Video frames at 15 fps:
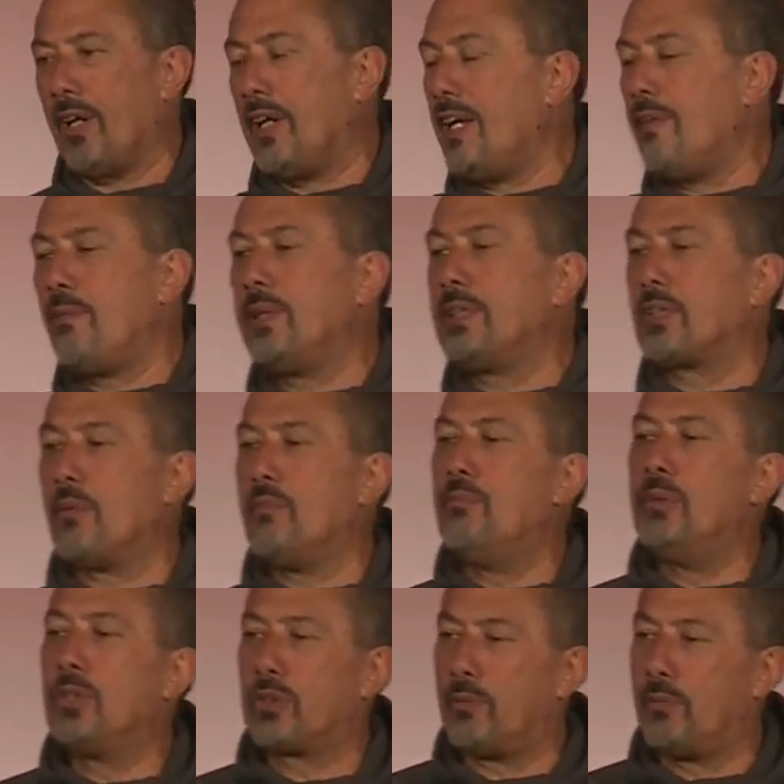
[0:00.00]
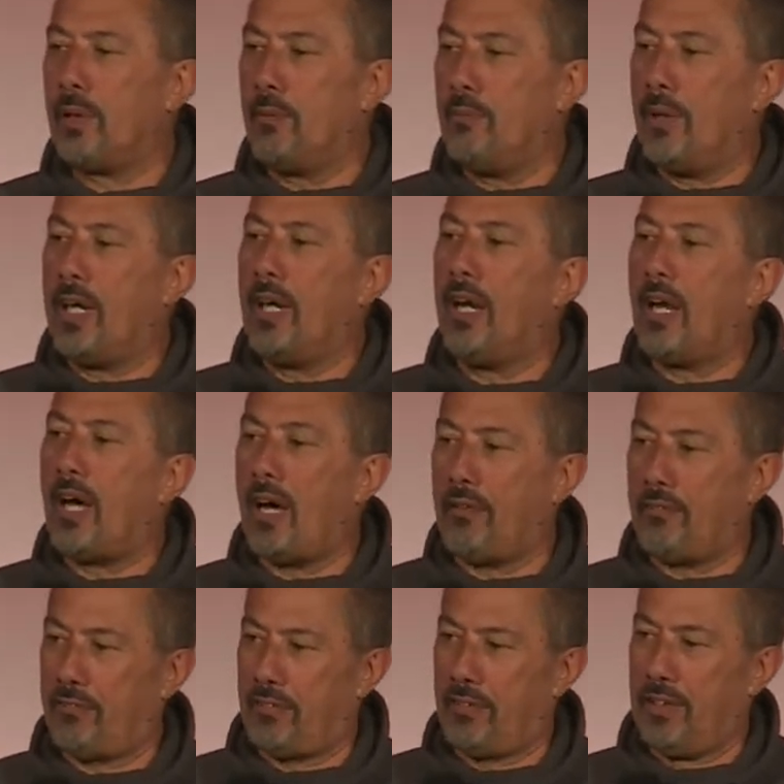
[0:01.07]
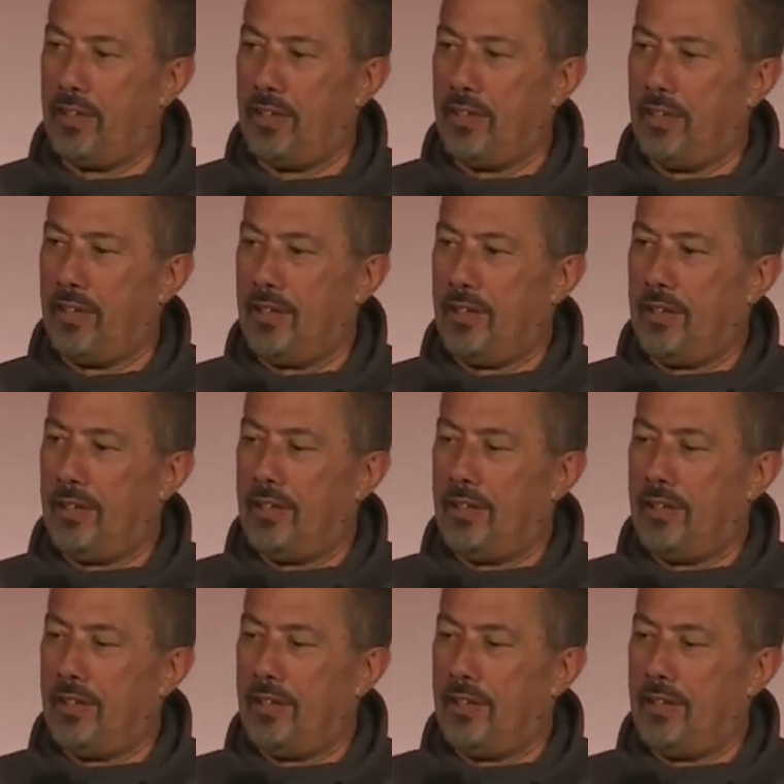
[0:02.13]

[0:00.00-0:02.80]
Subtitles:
I'd never been so miserable in my life.